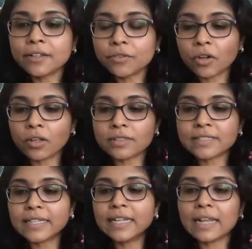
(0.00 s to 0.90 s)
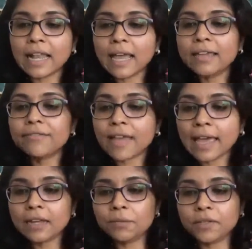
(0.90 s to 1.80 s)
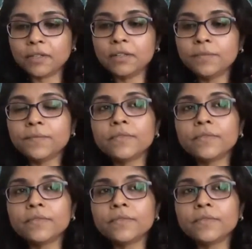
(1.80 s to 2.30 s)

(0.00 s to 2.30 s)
neurons in a live animal